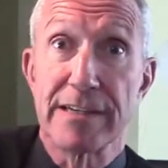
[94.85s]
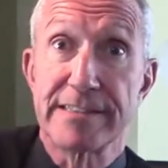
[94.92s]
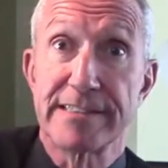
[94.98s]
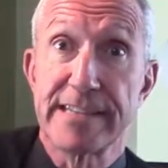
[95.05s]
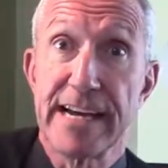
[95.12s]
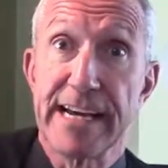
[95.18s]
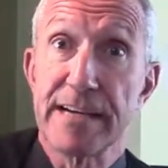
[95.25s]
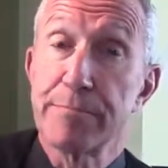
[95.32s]
to
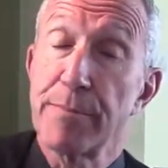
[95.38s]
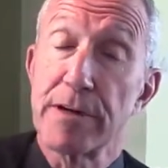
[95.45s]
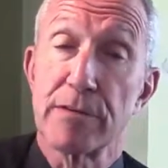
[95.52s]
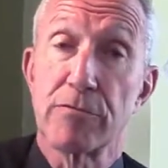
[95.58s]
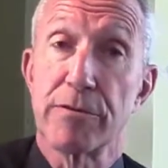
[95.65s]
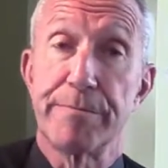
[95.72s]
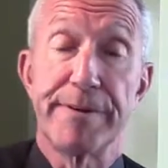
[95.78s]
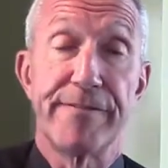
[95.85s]
say it, but it
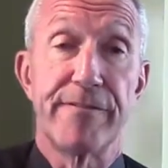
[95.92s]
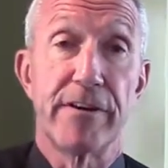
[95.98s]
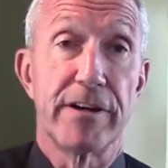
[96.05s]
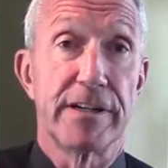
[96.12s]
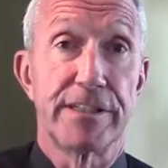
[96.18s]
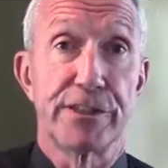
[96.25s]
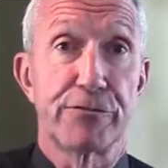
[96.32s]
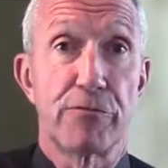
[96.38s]
would be
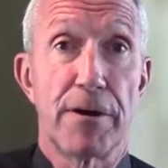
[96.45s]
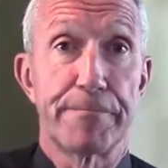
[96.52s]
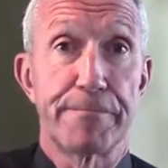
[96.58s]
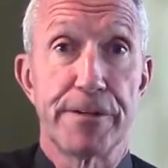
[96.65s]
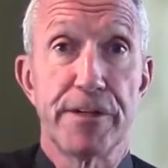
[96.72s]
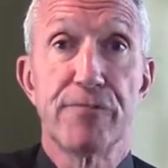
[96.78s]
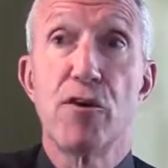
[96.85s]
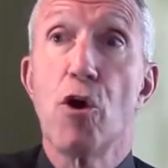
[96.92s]
very
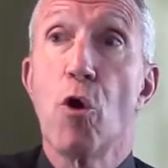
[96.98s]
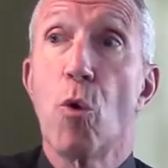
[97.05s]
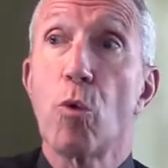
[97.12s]
disruptive,